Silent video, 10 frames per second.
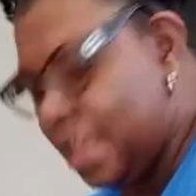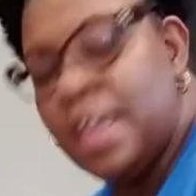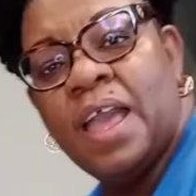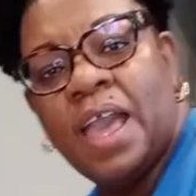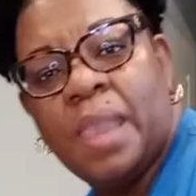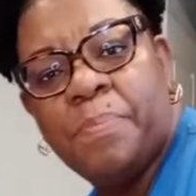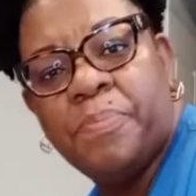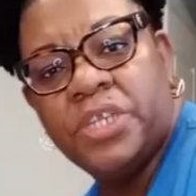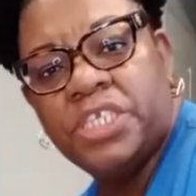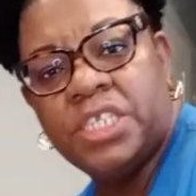I
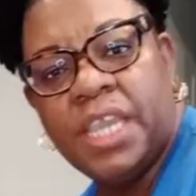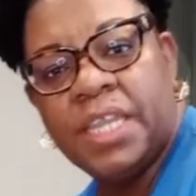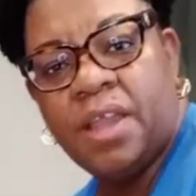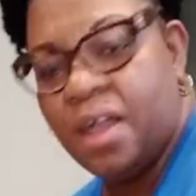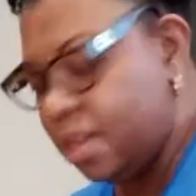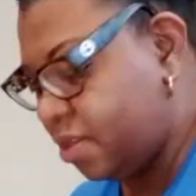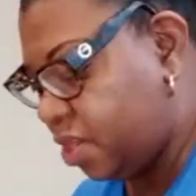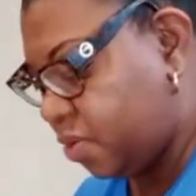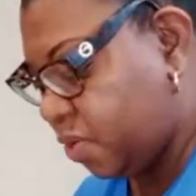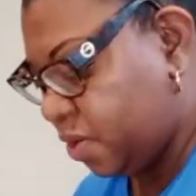appreciate all of
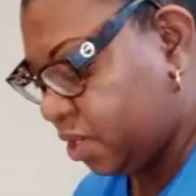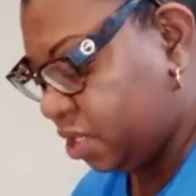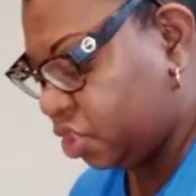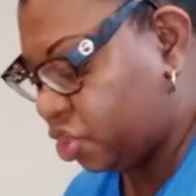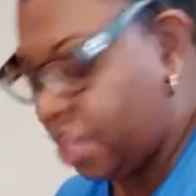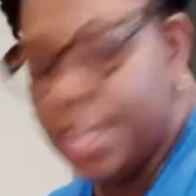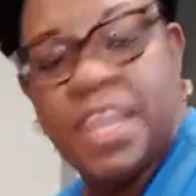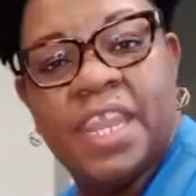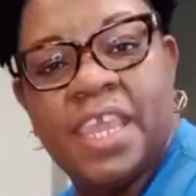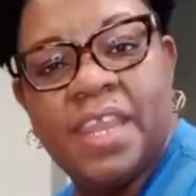you
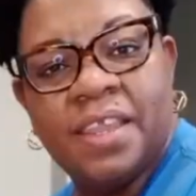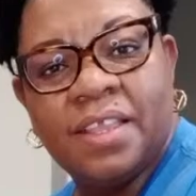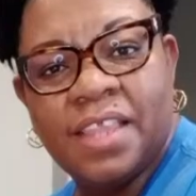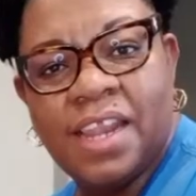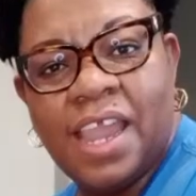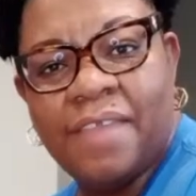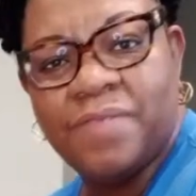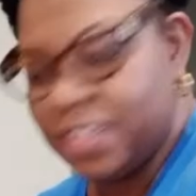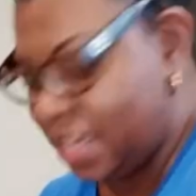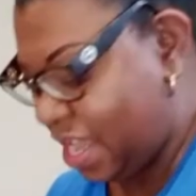joining in the live
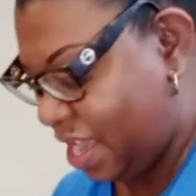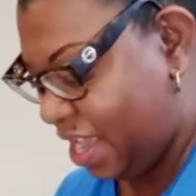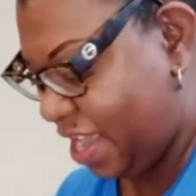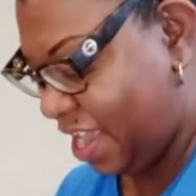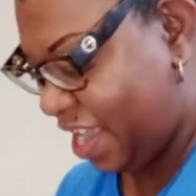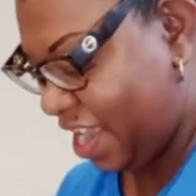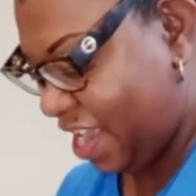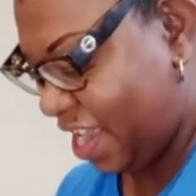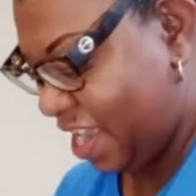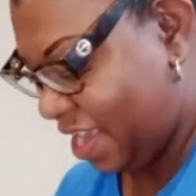today.
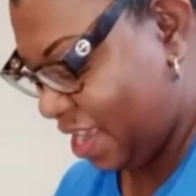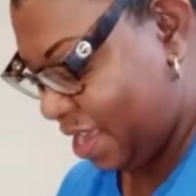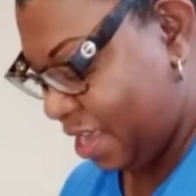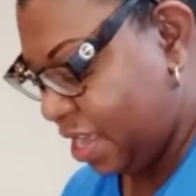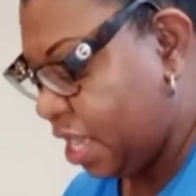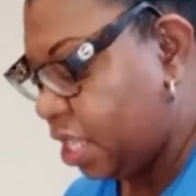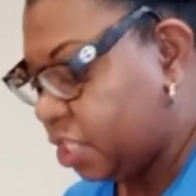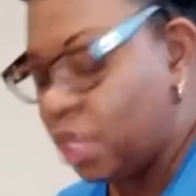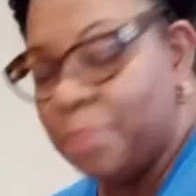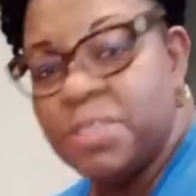
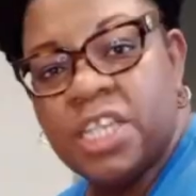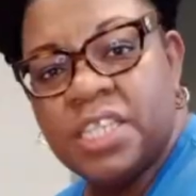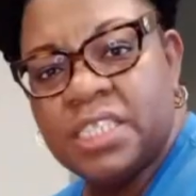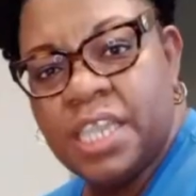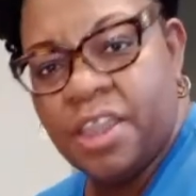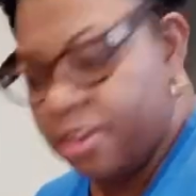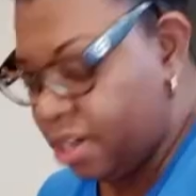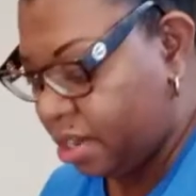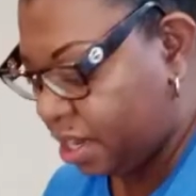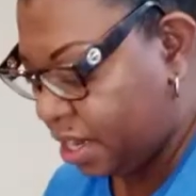So I'm just
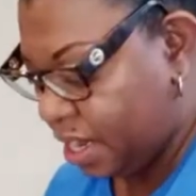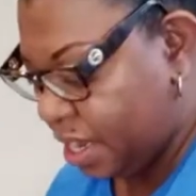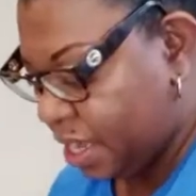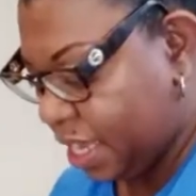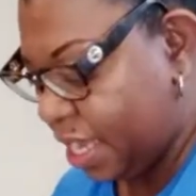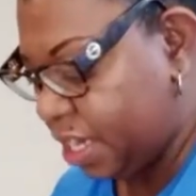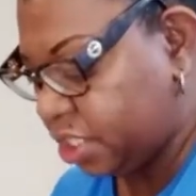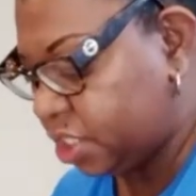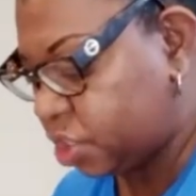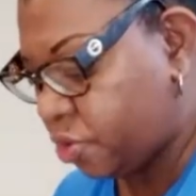here and I'm
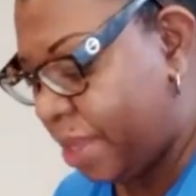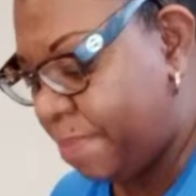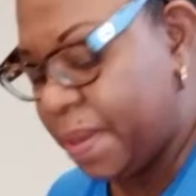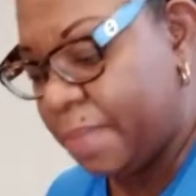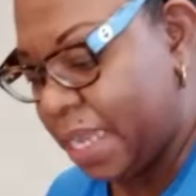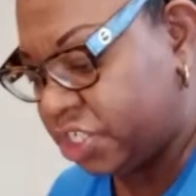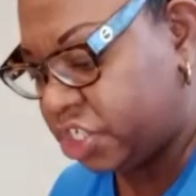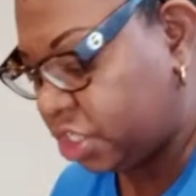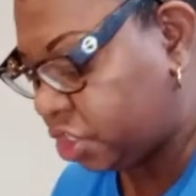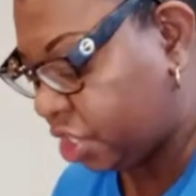just scraping my
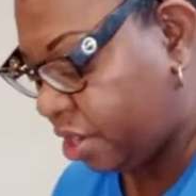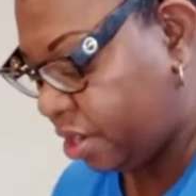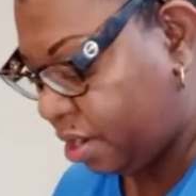ginger.